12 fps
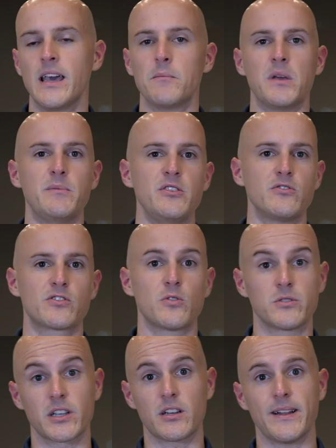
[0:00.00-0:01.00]
maybe you
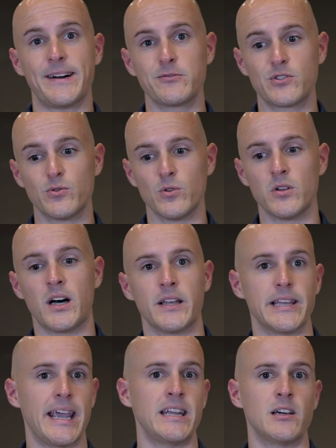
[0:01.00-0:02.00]
sold a cloud tool on
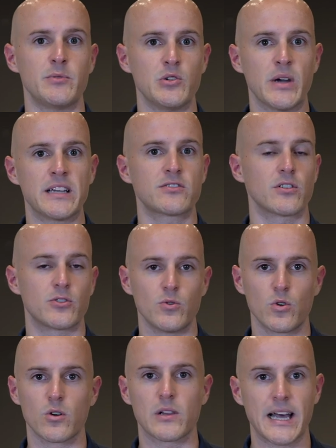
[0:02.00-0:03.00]
the AWS or
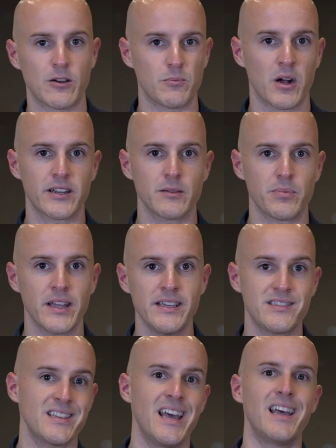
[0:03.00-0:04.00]
Google Cloud Marketplace,